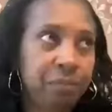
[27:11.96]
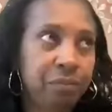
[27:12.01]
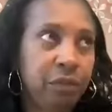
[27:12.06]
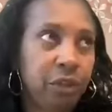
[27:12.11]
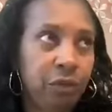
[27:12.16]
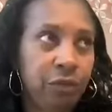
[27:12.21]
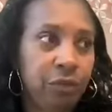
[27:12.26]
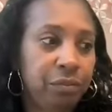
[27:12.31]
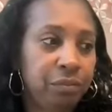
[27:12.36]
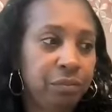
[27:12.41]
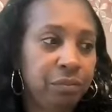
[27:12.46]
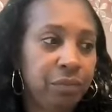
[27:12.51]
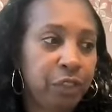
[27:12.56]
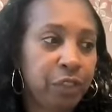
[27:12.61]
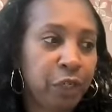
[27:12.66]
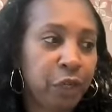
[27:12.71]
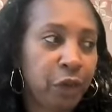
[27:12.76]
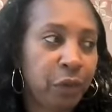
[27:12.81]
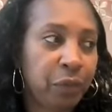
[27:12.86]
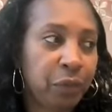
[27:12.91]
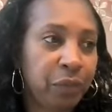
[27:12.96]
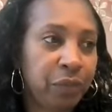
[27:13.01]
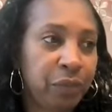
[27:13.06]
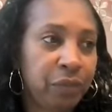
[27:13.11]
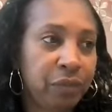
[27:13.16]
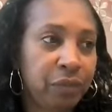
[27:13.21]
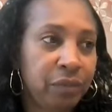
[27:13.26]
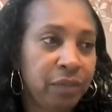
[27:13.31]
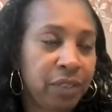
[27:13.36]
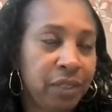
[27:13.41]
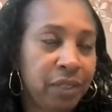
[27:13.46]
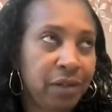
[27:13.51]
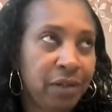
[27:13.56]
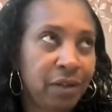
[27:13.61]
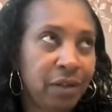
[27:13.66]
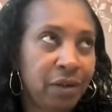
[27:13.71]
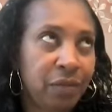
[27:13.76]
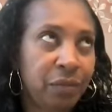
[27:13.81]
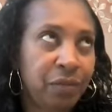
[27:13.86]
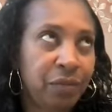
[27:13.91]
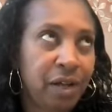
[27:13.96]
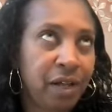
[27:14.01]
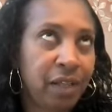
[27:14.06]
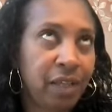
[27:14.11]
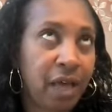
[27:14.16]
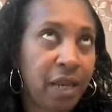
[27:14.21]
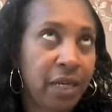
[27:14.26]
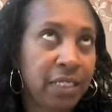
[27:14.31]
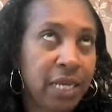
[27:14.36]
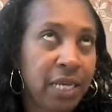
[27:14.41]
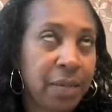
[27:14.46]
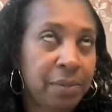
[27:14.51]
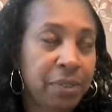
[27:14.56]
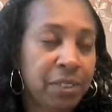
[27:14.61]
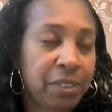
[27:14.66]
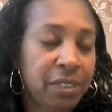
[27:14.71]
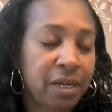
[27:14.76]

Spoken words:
you know a lot of times,